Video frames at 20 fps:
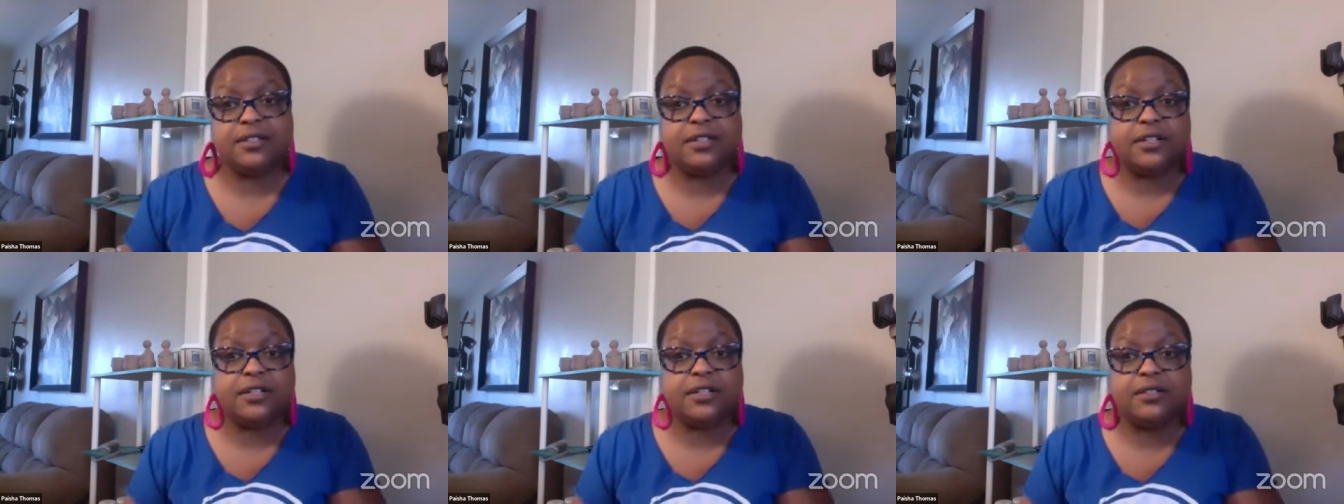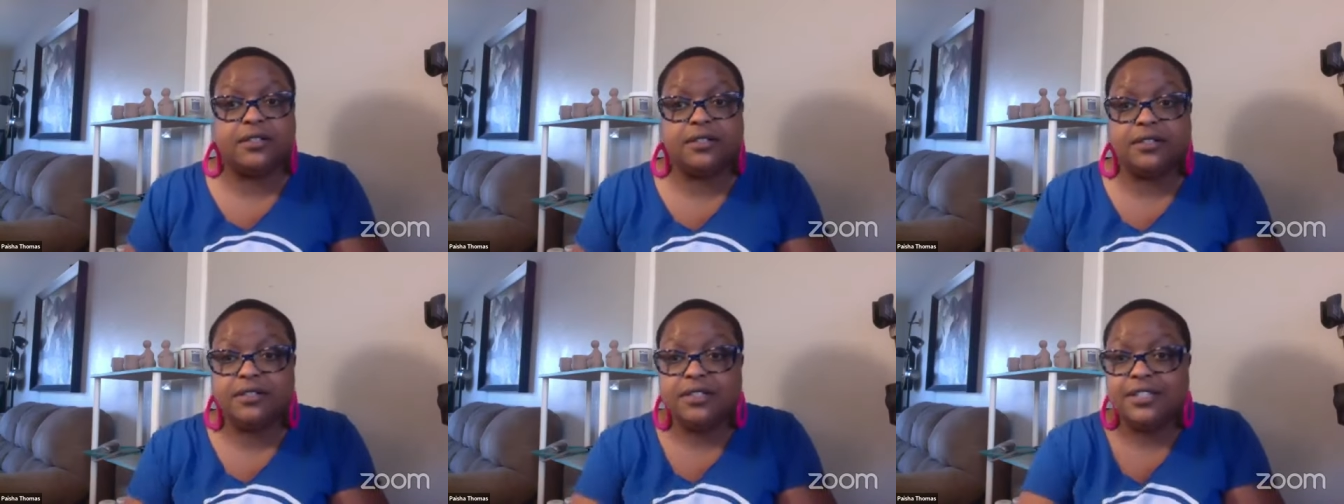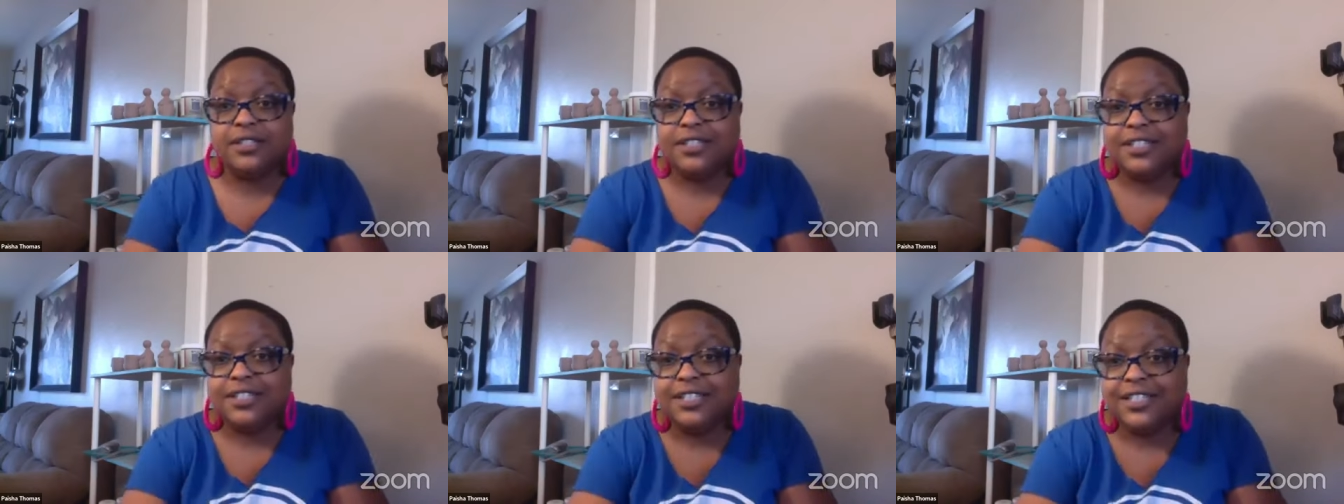to learn
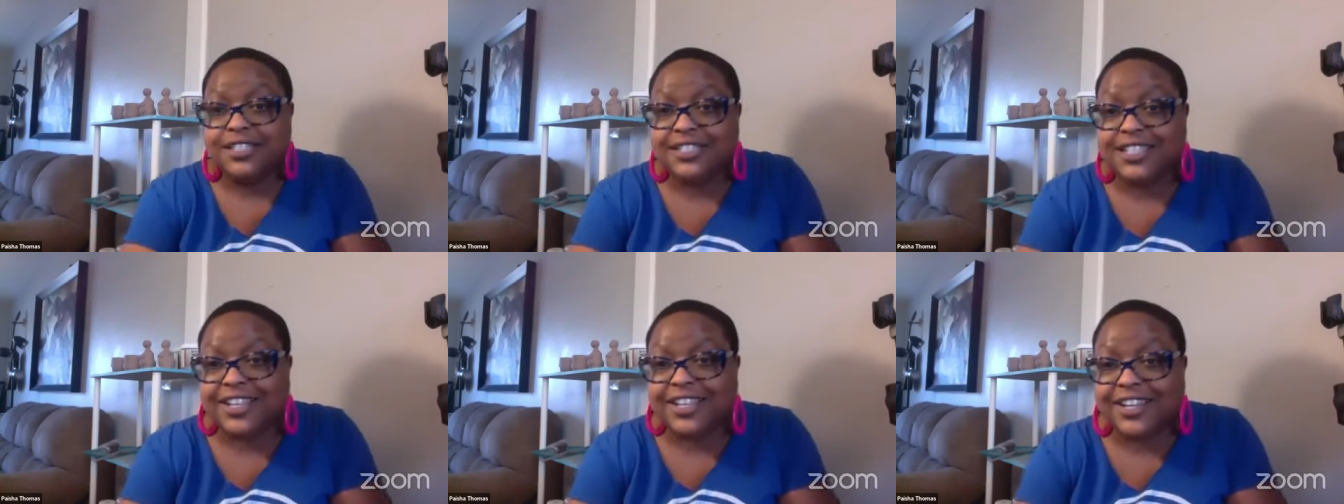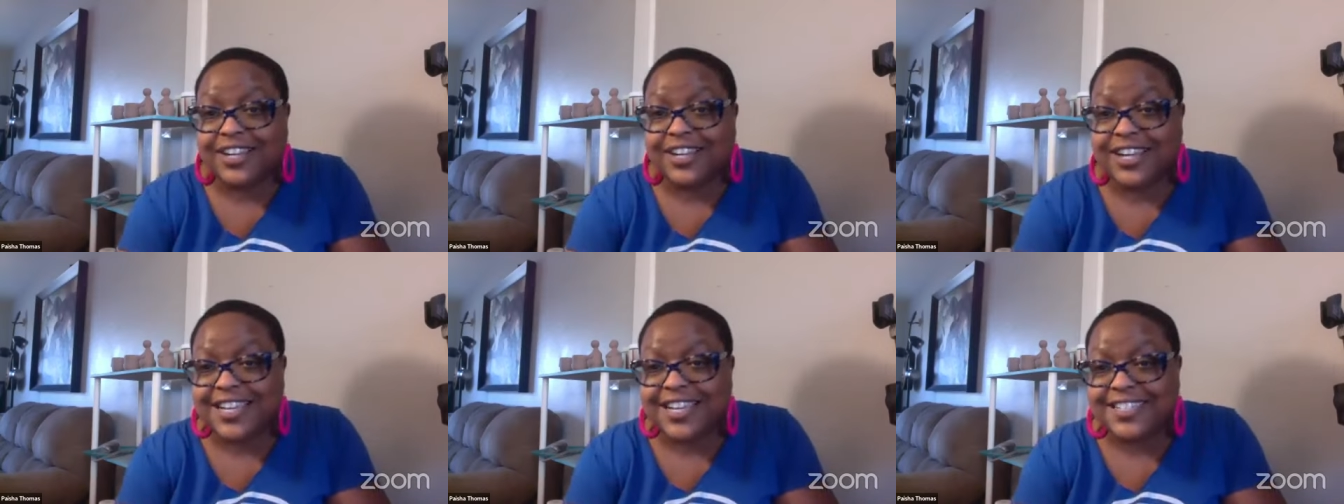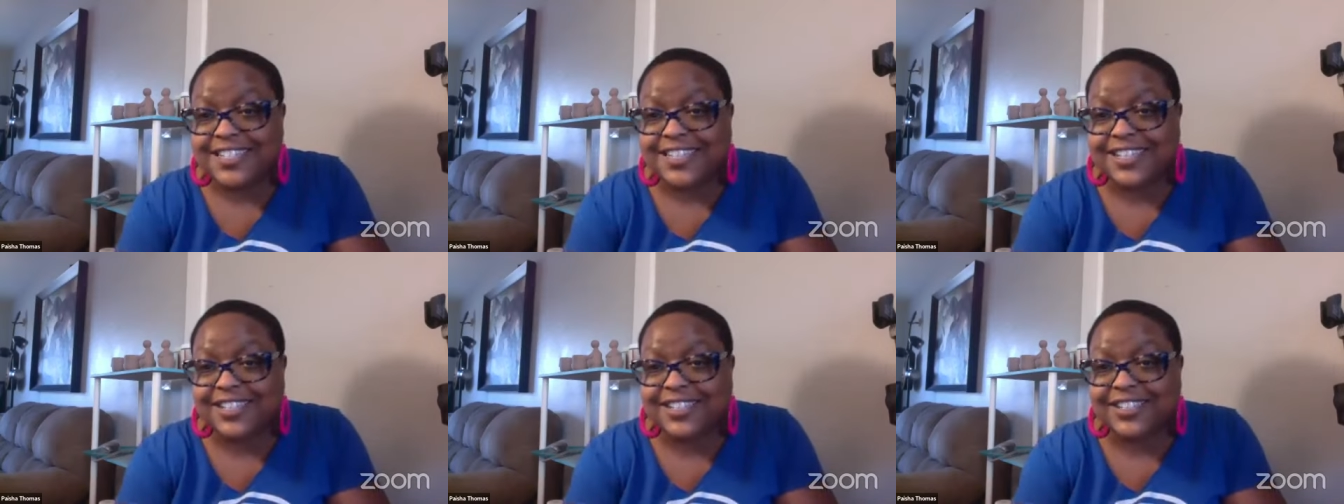terry i
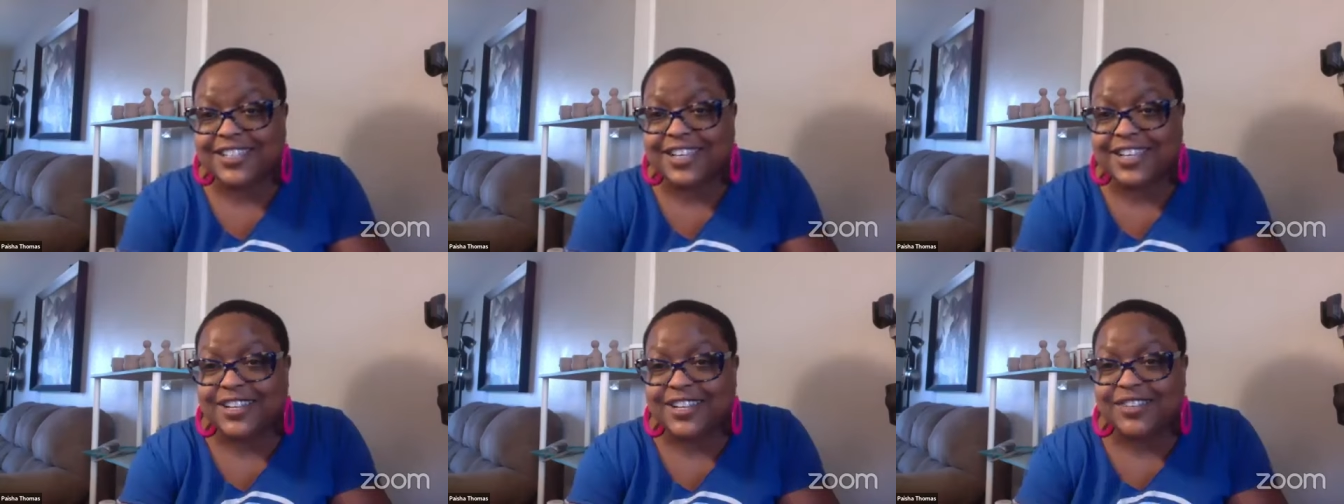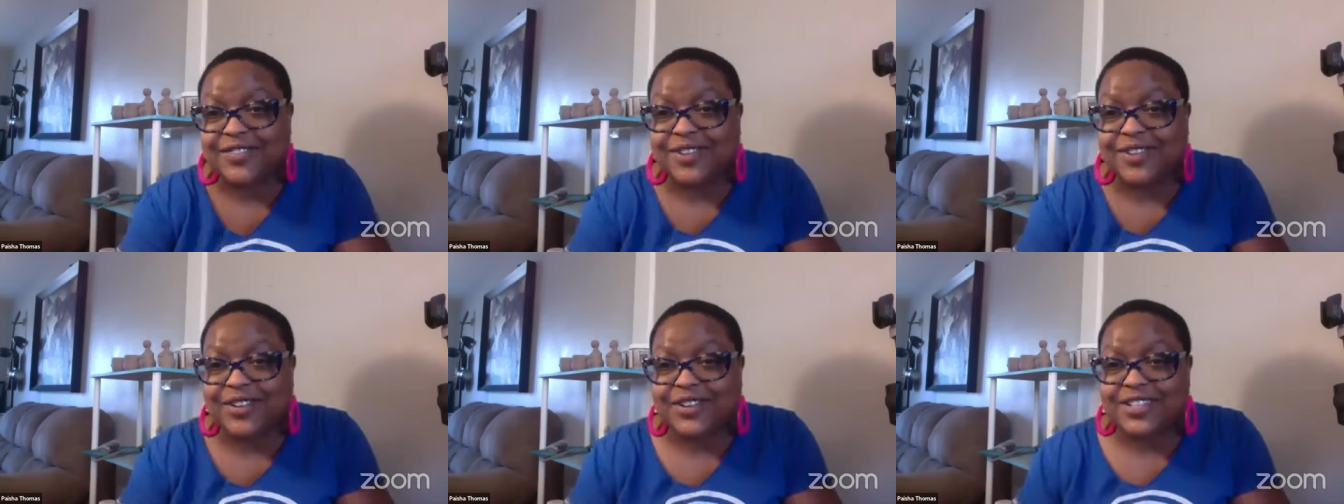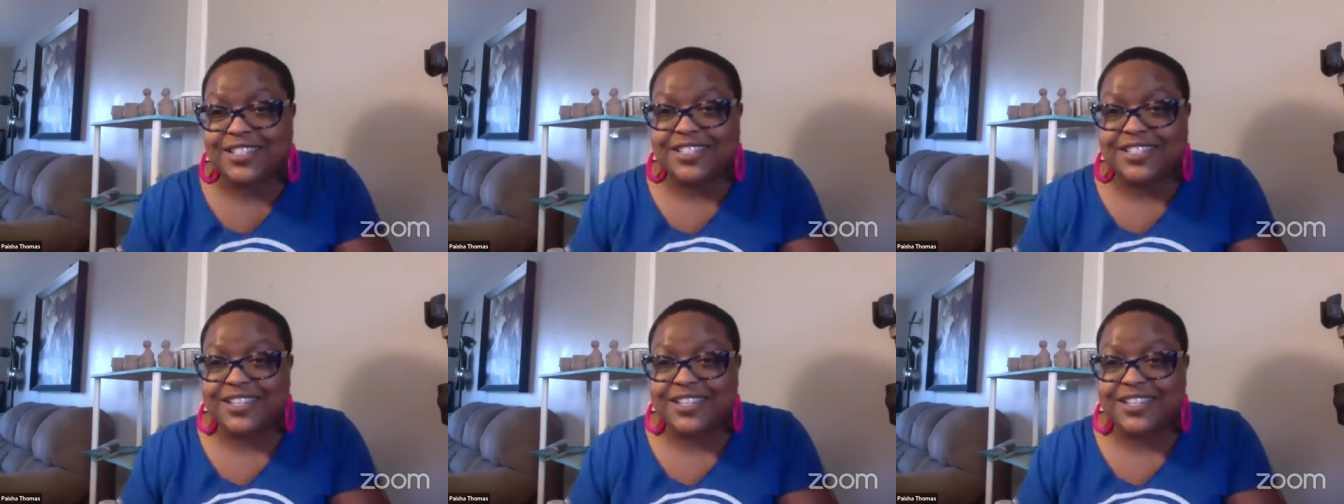see you said you've always